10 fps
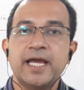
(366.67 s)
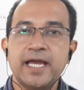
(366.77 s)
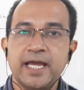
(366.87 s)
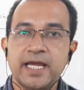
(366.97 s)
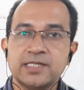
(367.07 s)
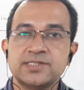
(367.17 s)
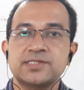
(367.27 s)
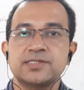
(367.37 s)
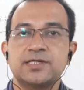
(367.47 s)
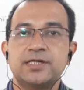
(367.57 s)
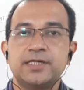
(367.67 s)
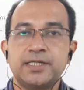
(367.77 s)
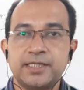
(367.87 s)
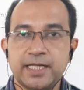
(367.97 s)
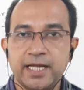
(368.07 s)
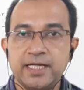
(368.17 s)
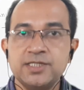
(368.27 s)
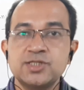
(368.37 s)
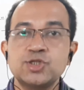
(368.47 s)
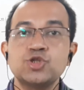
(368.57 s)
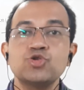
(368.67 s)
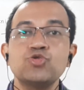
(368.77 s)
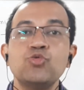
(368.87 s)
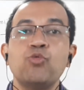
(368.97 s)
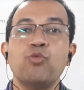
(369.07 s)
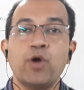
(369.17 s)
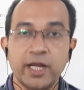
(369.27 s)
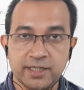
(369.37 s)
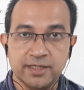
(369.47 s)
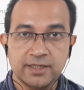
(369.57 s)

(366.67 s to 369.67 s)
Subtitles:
x tends to 1,